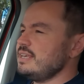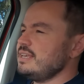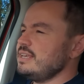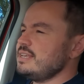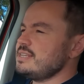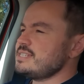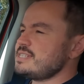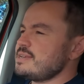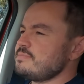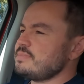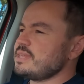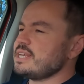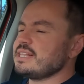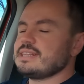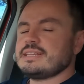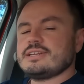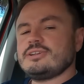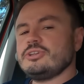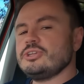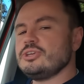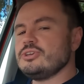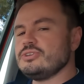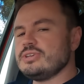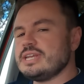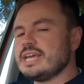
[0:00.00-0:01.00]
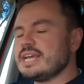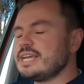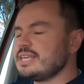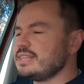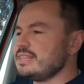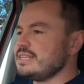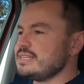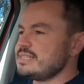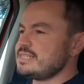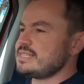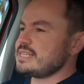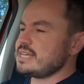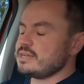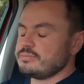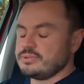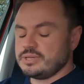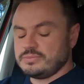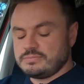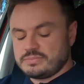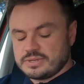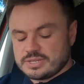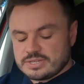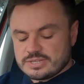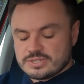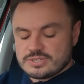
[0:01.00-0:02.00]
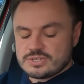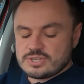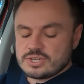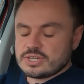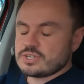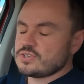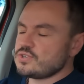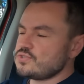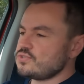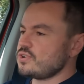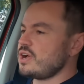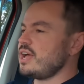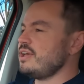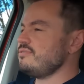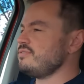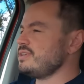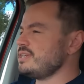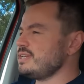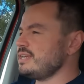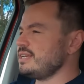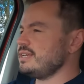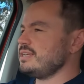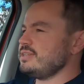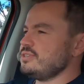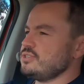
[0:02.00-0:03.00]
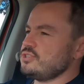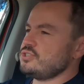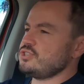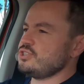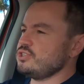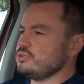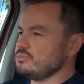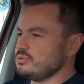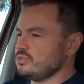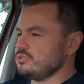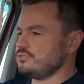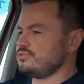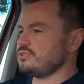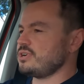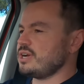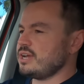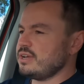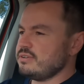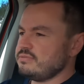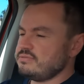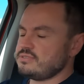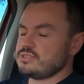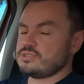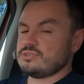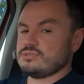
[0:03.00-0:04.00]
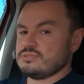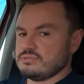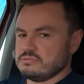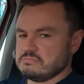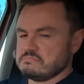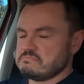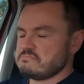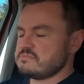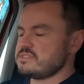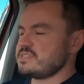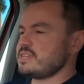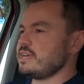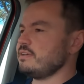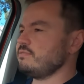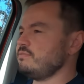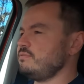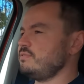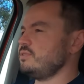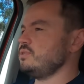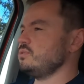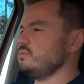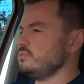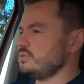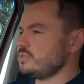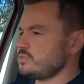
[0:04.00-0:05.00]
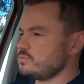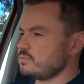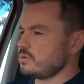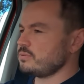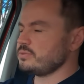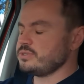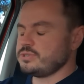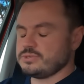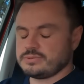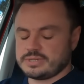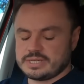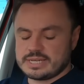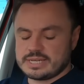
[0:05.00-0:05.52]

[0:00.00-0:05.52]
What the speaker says: something a little unique in this segment because you can drive it in 2-wheel drive to save fuel, which is what we're doing